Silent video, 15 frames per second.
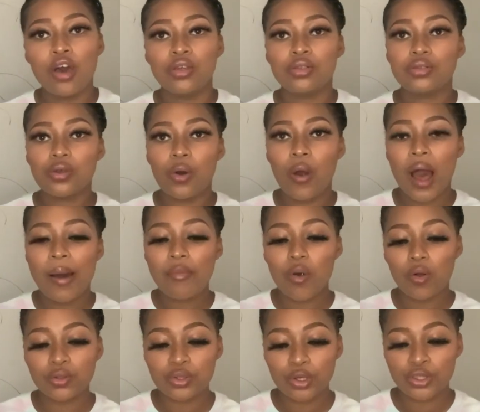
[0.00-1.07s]
So I'm
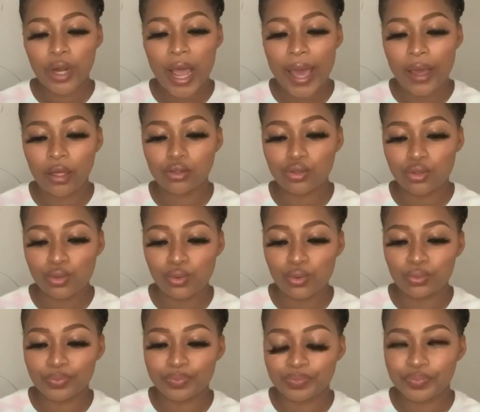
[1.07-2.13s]
also trying
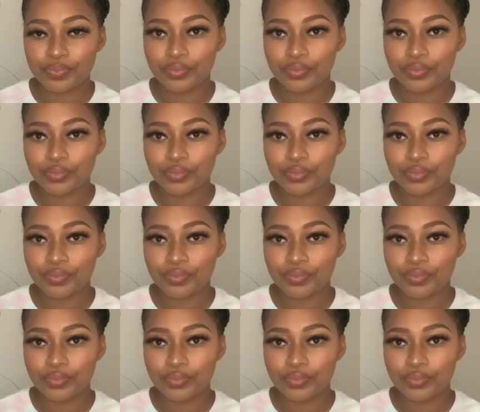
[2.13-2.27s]
to,